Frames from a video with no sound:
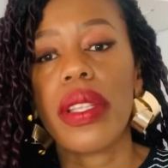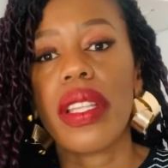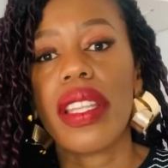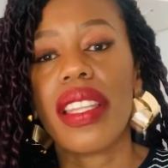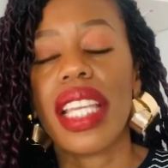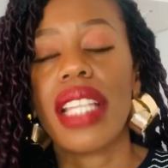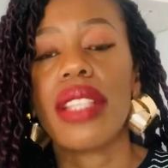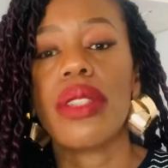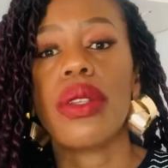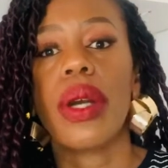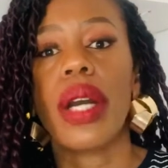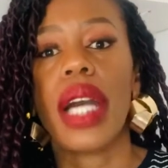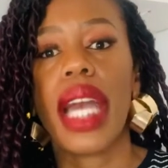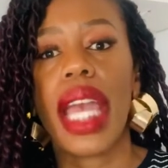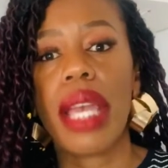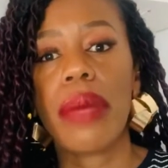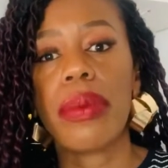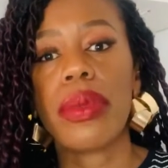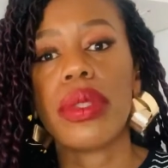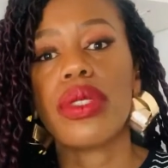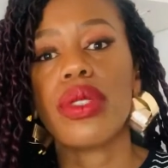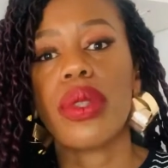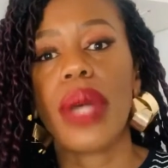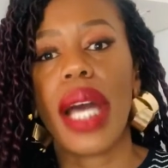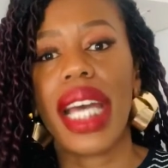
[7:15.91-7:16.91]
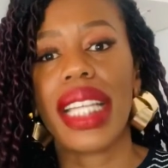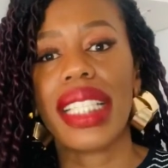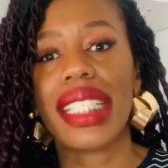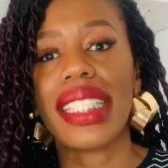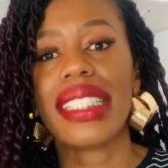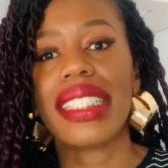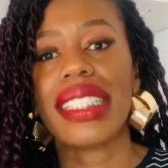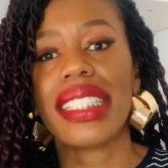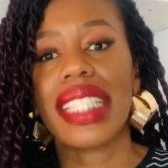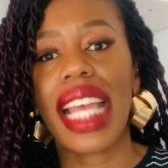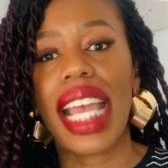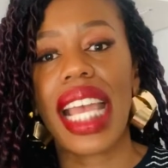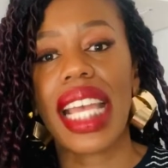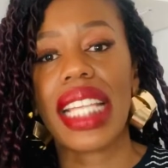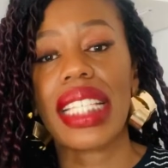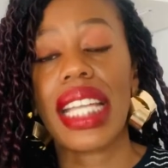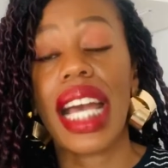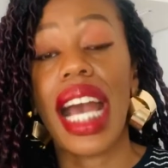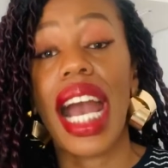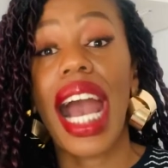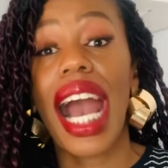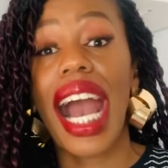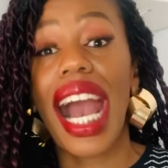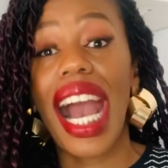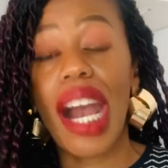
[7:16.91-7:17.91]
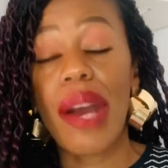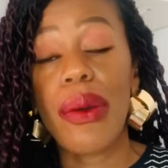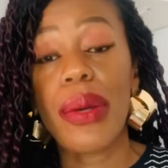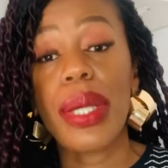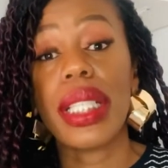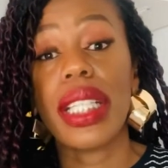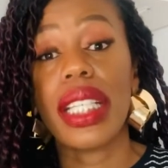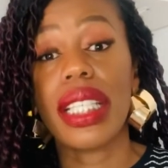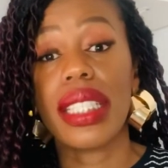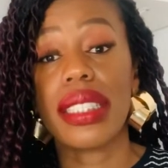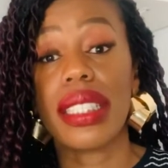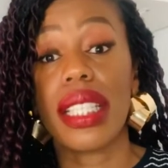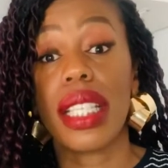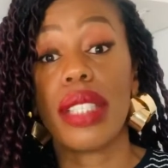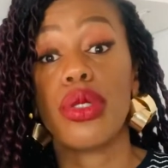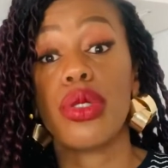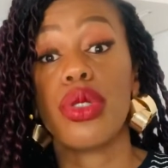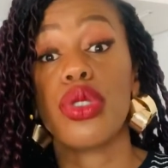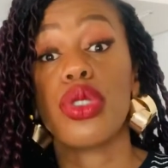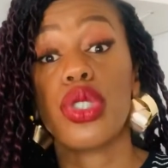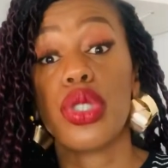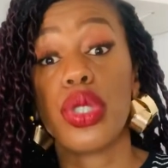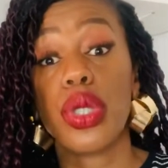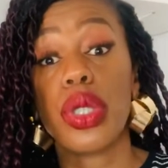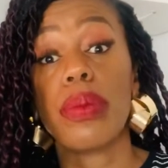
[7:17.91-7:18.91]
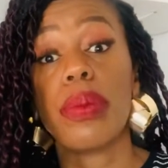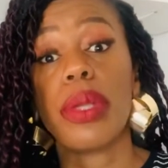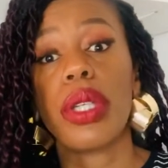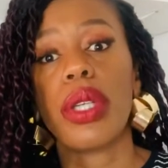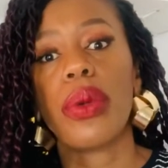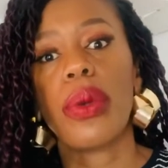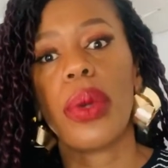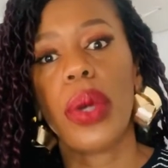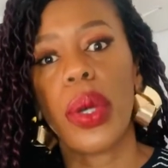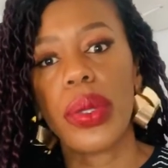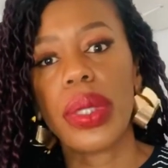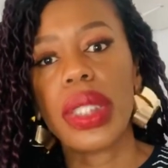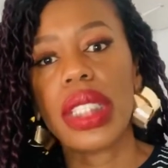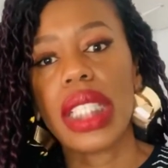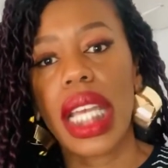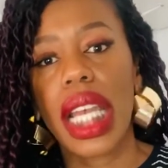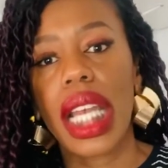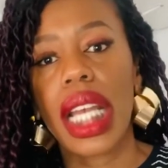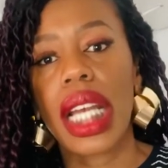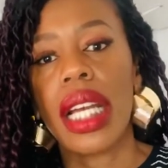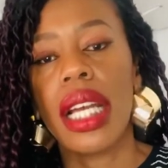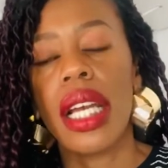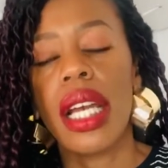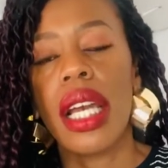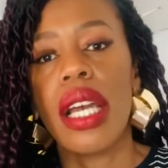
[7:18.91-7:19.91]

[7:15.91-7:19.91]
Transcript: then you are able to understand how it is that you should be quoting.